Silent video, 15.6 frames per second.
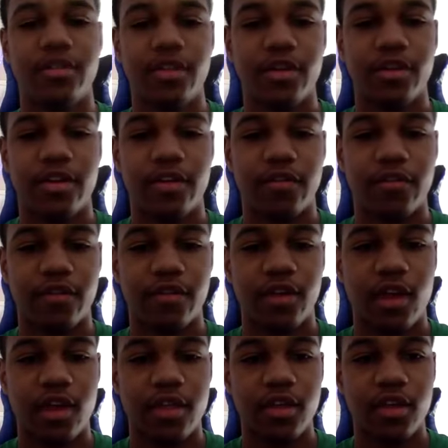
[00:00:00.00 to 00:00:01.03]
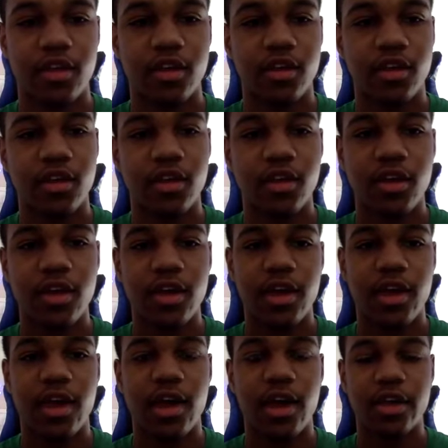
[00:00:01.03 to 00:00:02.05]
they're different. I think
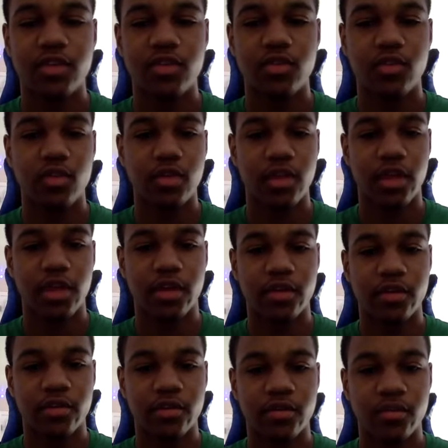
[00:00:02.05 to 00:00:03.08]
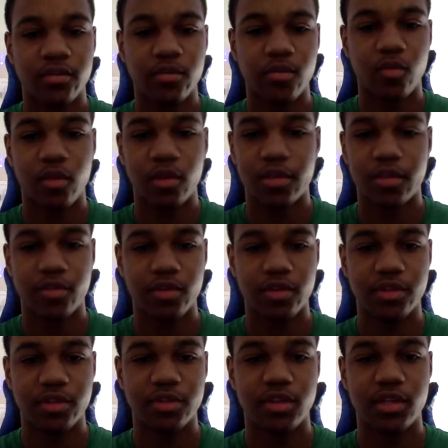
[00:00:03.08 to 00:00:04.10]
at high school, like
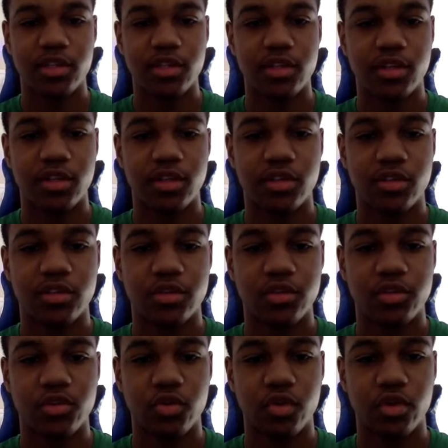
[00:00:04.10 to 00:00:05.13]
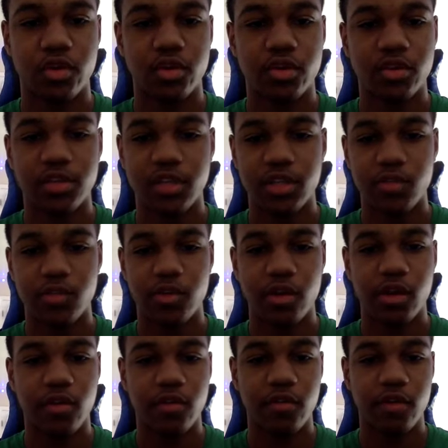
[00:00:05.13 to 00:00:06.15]
with such a short team we
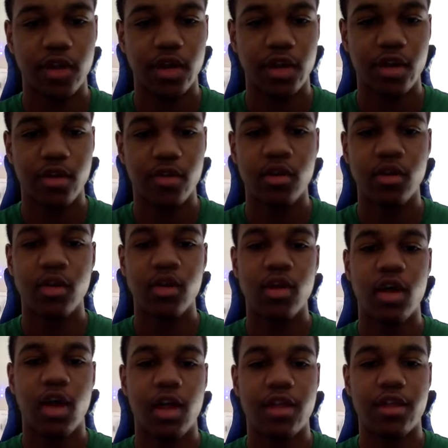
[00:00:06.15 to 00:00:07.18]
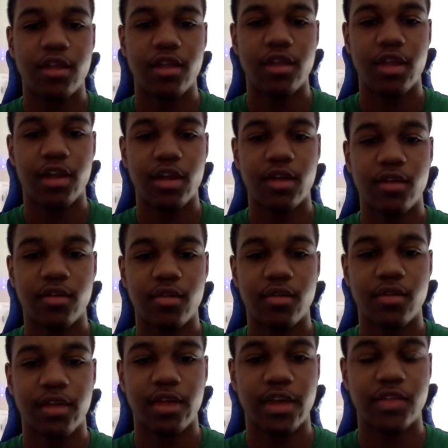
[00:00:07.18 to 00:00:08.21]
are right now, I think that
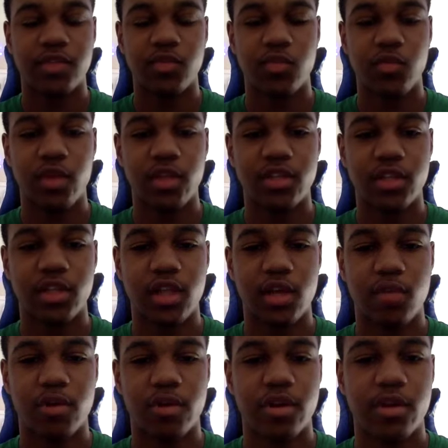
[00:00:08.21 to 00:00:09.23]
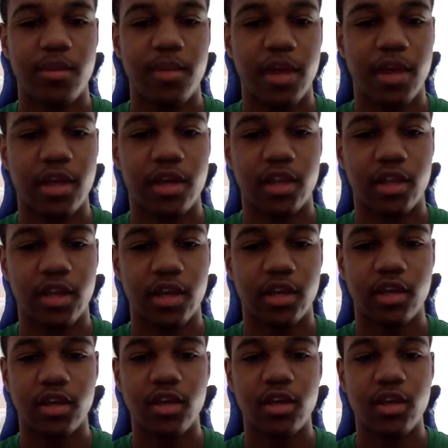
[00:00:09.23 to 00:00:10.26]
like it's a lot more demanding. Like
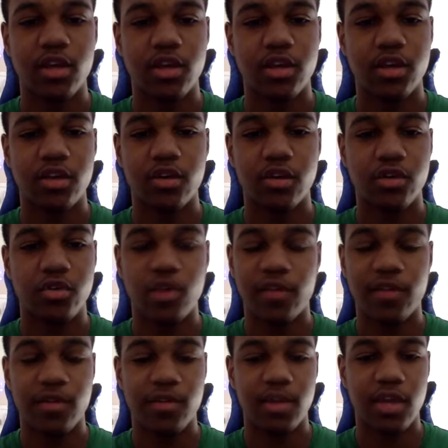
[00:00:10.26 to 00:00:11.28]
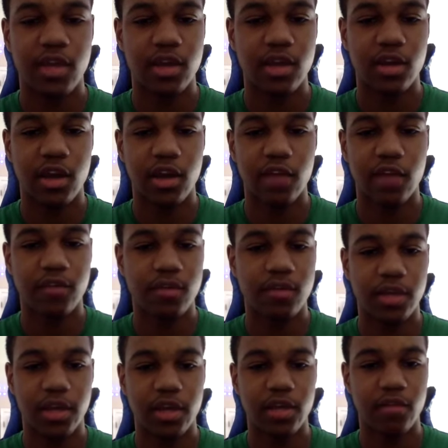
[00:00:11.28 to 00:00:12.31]
you have to be in there every
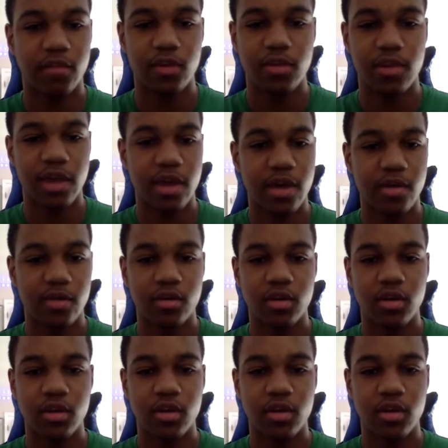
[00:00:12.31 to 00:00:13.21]
play to rebound.